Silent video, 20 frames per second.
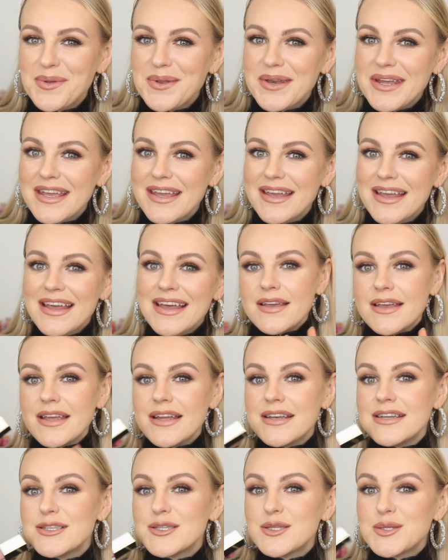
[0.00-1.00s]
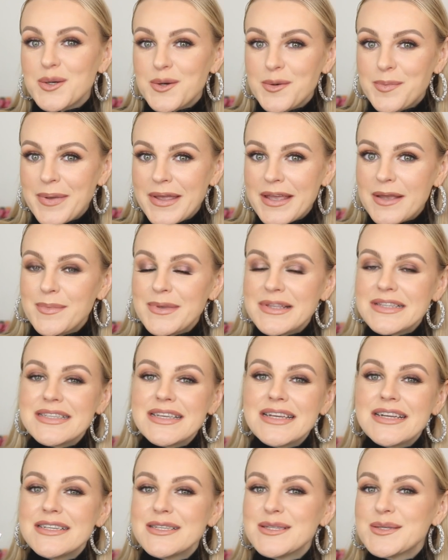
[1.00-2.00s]
Beauty. It is so
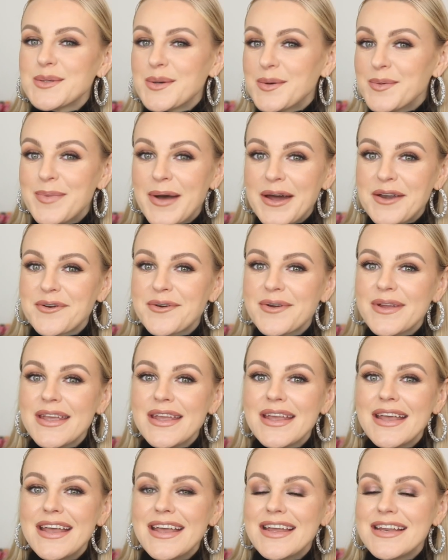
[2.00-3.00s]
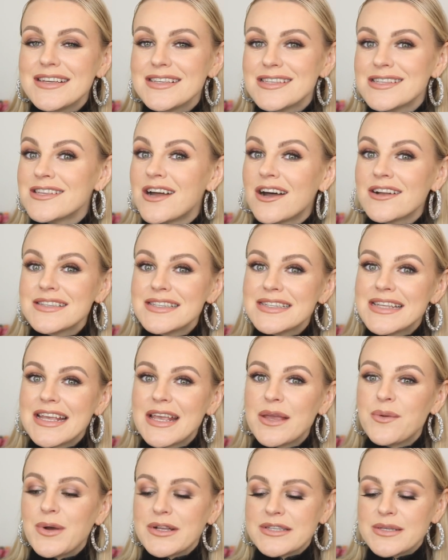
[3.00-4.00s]
pigmented, so buttery, it is not
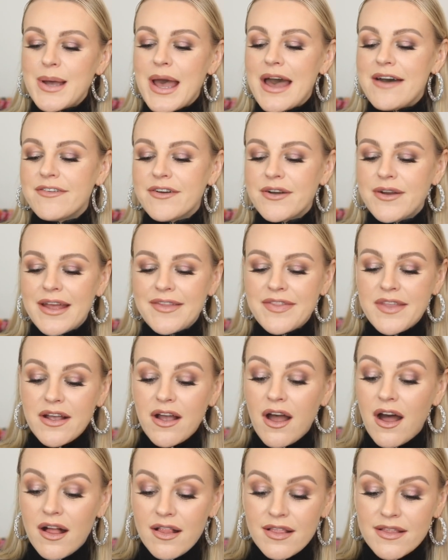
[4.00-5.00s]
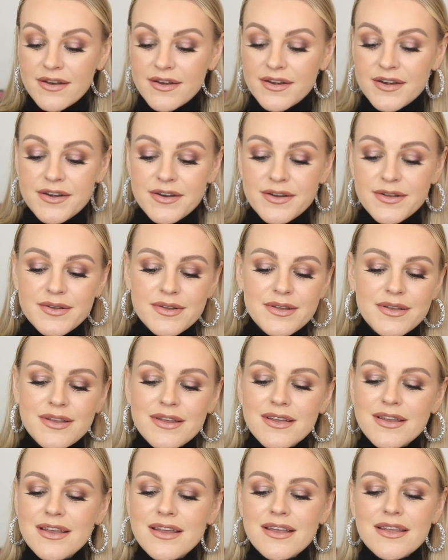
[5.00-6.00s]
sticky whatsoever, and the color,
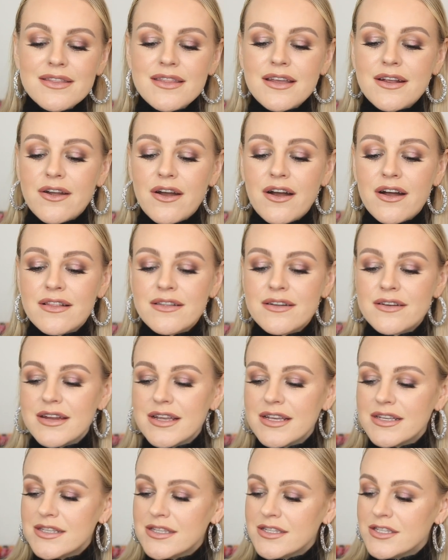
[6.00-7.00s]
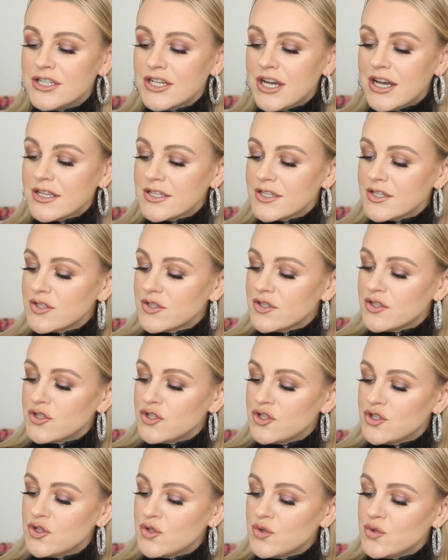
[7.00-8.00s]
the color is just
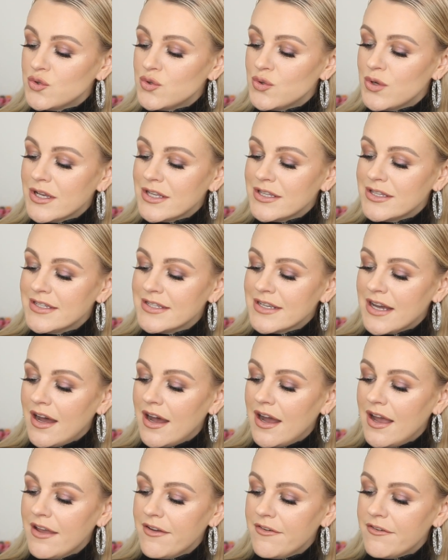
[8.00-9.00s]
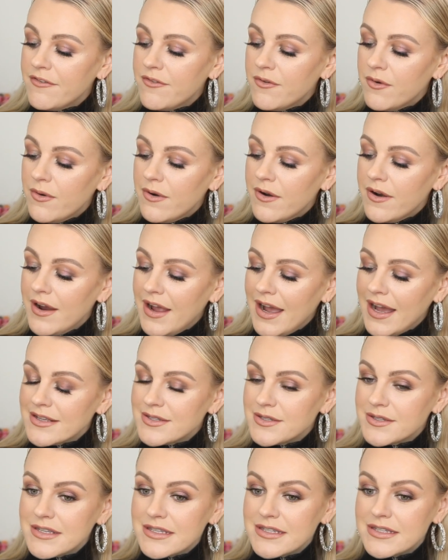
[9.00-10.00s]
to die for.
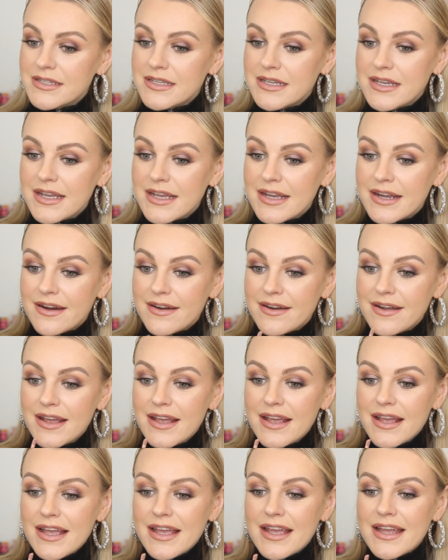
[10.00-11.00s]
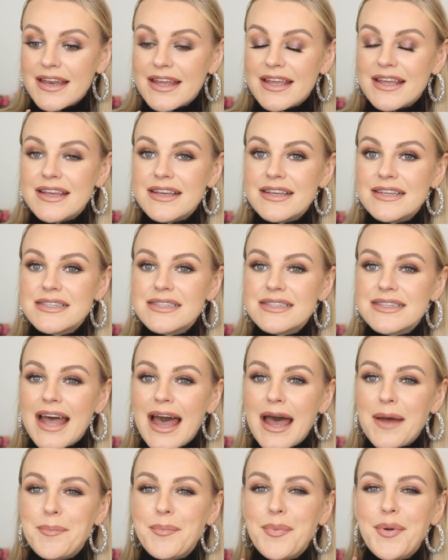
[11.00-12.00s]
As you can see here, it is
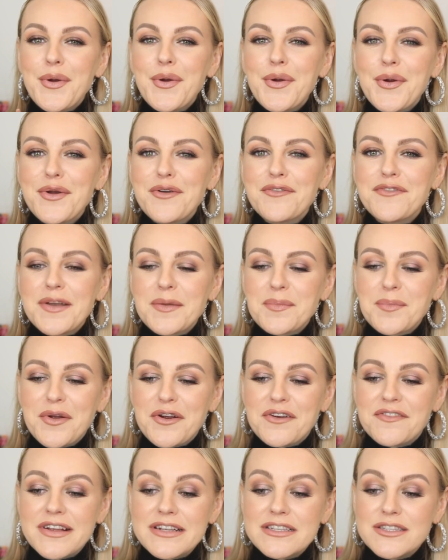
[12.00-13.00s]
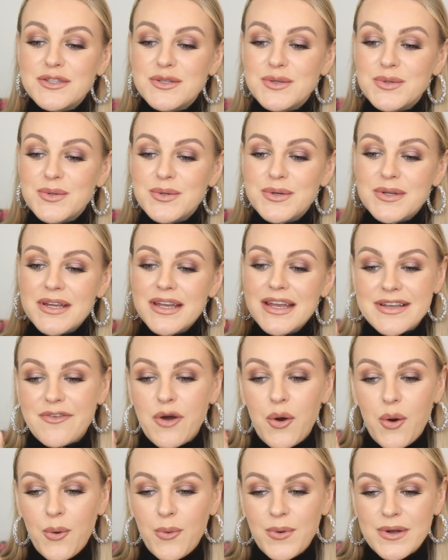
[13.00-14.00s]
that perfect, perfect nude. I've
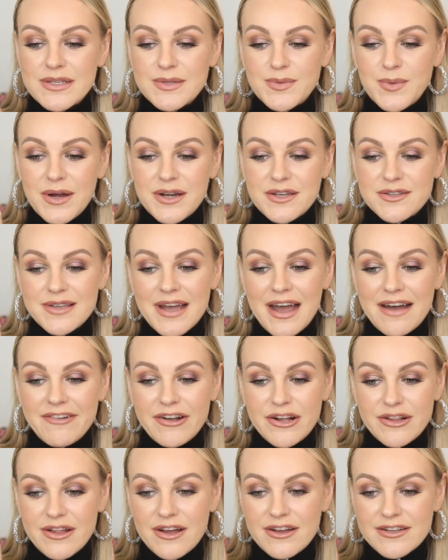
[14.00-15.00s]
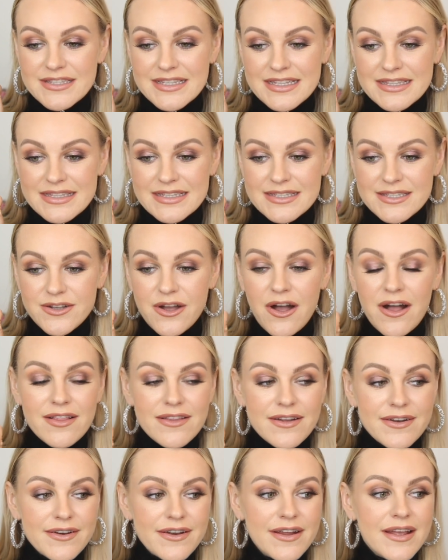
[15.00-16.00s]
always wanted to have a gloss in this
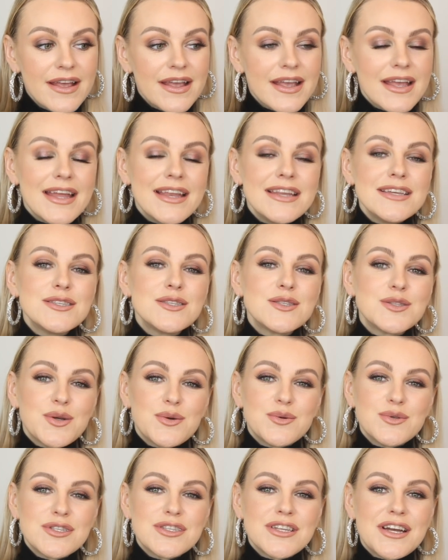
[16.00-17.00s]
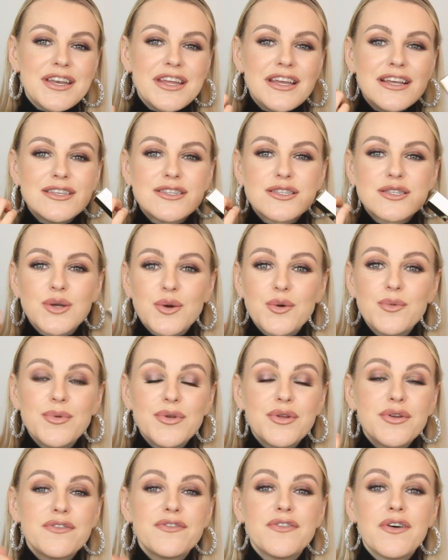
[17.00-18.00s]
color. It is so stunning, so
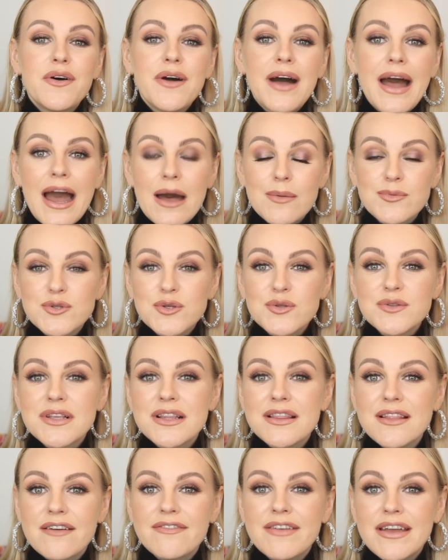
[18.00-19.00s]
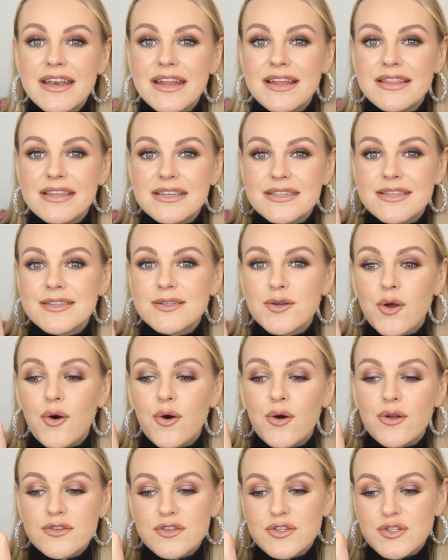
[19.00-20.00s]
beautiful, absolutely love it, and this is
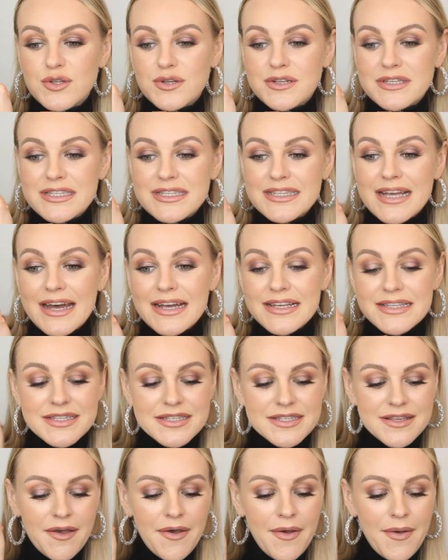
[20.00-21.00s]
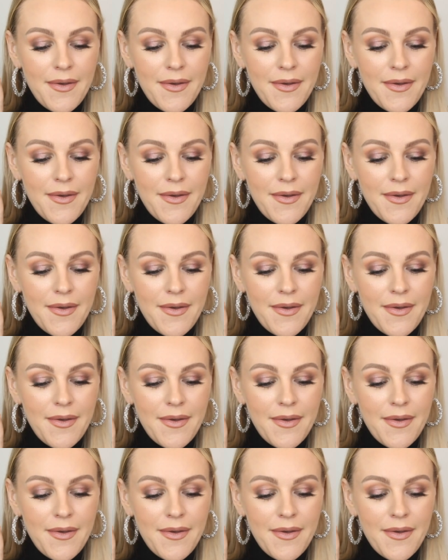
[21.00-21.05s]
called Success.